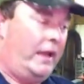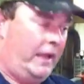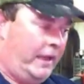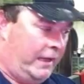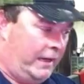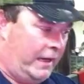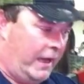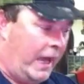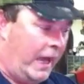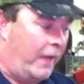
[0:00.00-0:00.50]

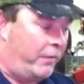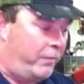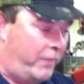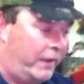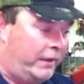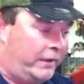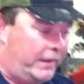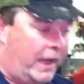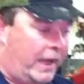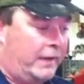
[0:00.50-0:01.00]
And I
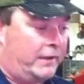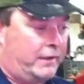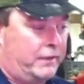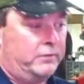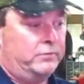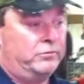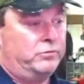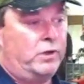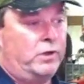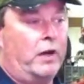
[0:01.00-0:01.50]
think I
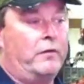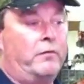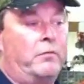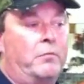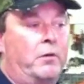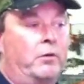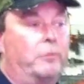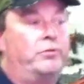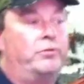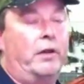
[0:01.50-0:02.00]
can cover
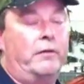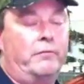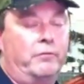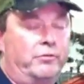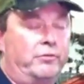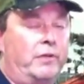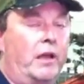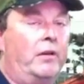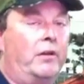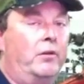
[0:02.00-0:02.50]
most
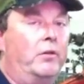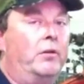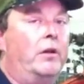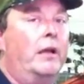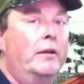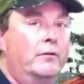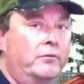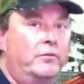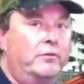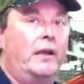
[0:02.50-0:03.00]
every state in the
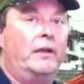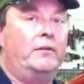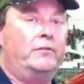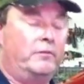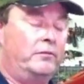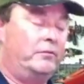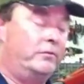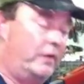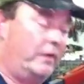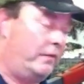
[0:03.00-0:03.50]
United States
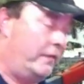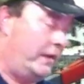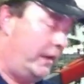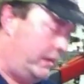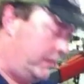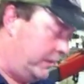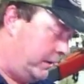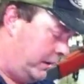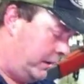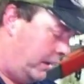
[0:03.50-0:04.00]
to say
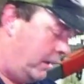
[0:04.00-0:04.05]
that.